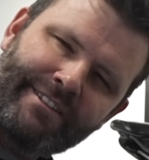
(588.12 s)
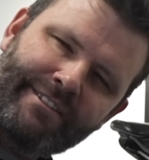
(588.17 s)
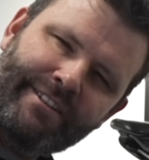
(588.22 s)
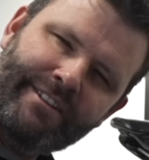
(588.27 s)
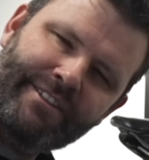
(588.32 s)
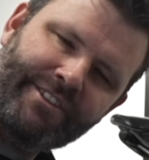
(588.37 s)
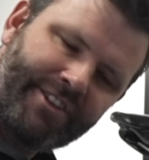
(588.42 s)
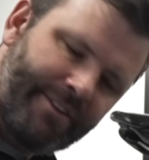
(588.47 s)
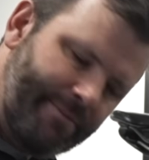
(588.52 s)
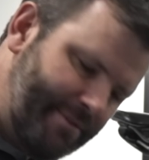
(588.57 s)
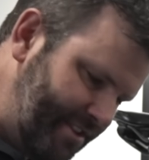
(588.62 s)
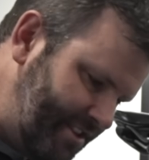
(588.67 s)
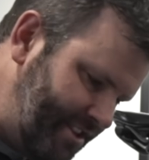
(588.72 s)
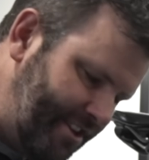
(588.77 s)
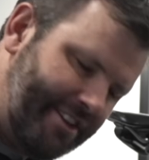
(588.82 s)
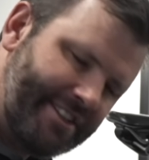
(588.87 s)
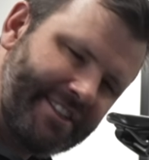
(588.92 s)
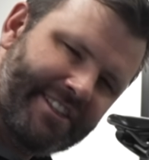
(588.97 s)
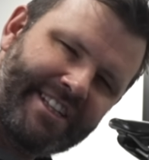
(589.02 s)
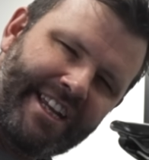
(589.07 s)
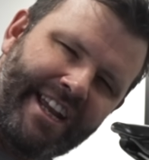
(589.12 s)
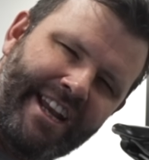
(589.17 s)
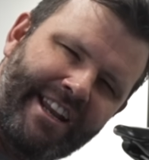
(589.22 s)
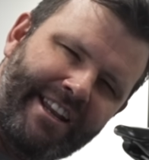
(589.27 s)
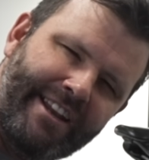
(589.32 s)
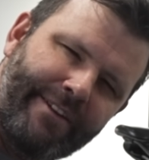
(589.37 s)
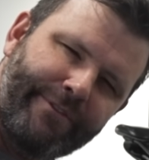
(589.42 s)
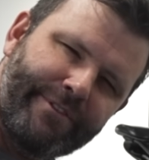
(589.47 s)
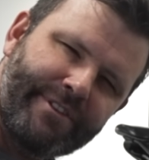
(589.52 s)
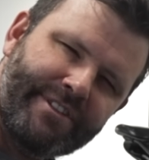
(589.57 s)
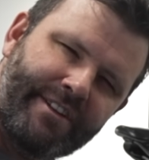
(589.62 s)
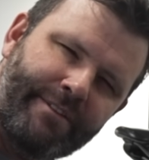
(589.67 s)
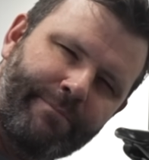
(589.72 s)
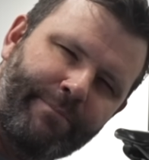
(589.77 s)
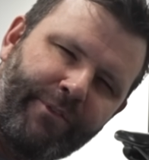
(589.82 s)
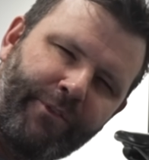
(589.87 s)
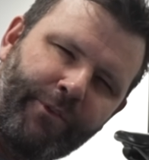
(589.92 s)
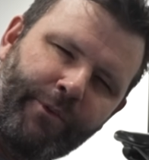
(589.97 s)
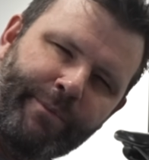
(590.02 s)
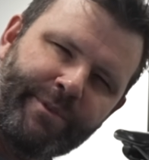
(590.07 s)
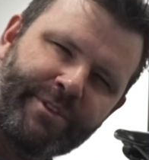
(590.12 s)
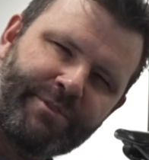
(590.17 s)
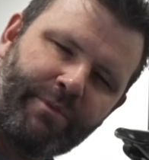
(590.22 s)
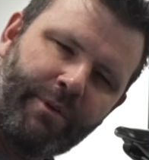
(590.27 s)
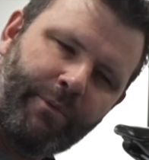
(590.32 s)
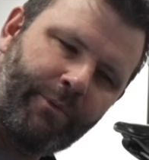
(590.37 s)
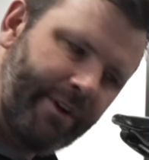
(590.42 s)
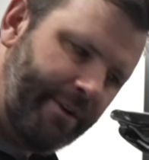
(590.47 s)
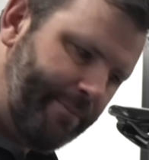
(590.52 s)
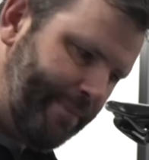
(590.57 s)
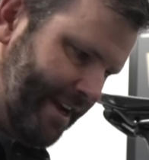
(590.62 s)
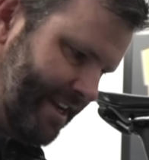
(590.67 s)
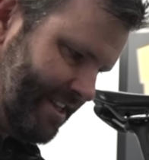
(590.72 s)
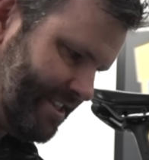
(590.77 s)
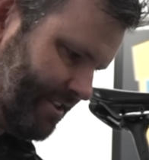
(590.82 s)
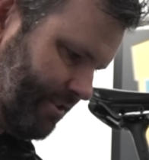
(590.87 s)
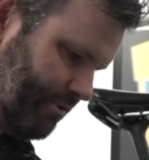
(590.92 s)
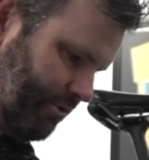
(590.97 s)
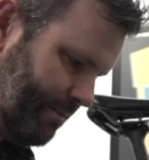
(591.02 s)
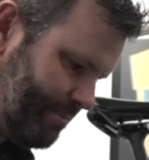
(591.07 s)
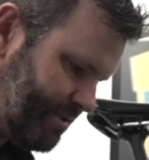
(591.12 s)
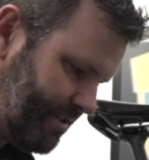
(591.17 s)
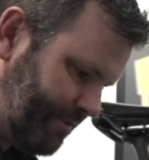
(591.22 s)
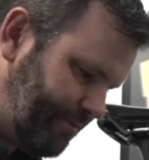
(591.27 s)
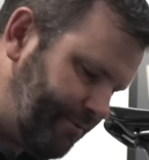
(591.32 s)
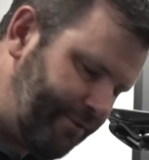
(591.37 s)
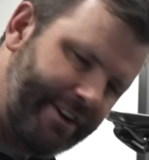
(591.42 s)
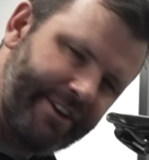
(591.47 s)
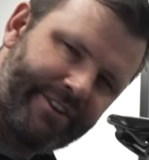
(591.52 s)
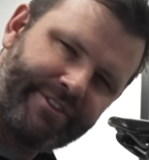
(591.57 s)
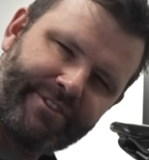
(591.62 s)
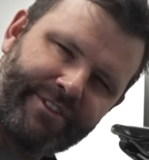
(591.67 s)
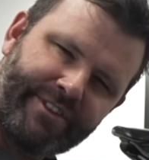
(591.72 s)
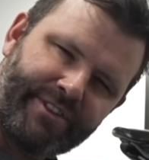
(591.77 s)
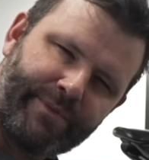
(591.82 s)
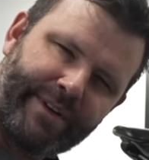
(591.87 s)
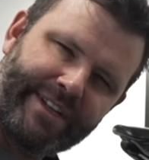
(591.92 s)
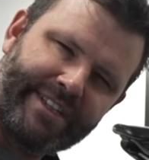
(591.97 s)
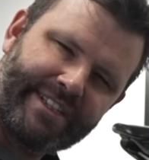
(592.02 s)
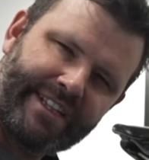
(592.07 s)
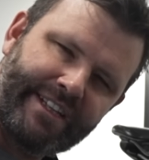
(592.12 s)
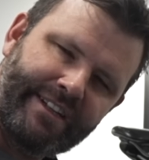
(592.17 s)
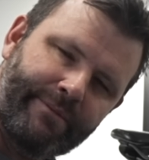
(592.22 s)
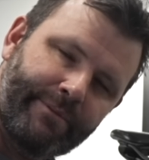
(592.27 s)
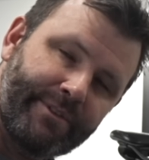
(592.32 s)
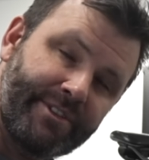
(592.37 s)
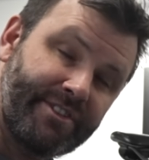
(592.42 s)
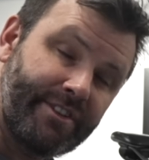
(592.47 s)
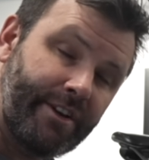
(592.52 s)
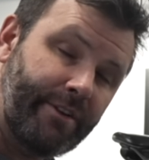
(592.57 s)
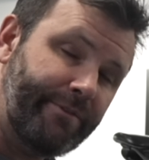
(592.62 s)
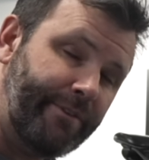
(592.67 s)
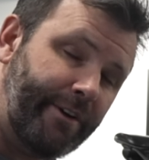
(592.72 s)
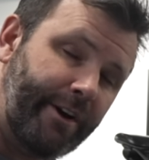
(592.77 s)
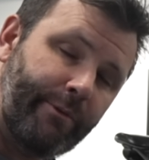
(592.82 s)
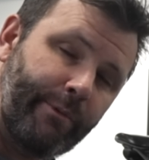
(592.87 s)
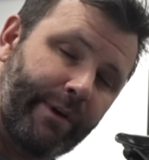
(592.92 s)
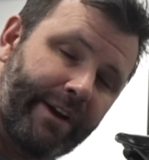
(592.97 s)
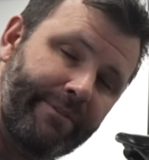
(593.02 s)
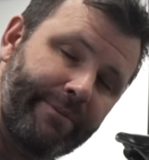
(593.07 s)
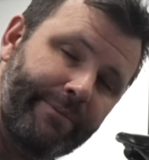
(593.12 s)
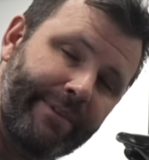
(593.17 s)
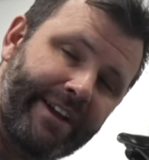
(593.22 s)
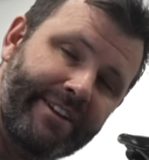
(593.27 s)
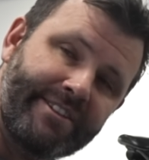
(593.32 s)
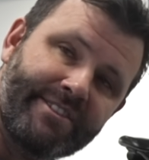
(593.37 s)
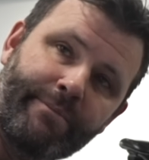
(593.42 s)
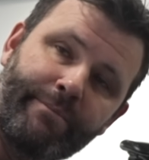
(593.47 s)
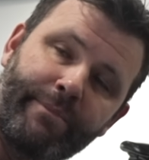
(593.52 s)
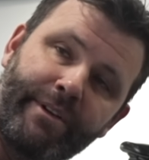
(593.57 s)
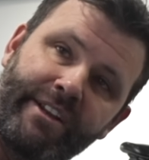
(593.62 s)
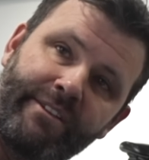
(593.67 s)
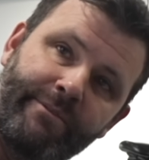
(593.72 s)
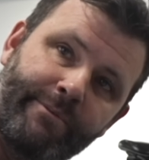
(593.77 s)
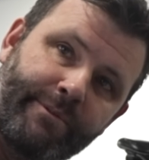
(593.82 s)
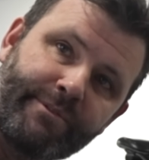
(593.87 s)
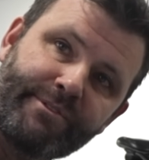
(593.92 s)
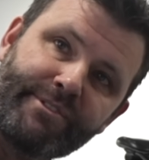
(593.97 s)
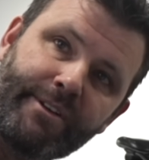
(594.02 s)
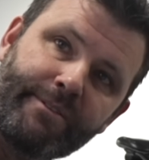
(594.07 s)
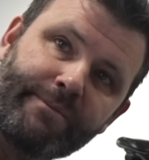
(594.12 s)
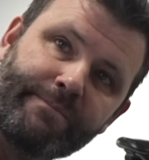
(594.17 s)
in terms of size, to see any difference in performance where we're based or up to 320, and we're so far away from that, it's unbelievable. So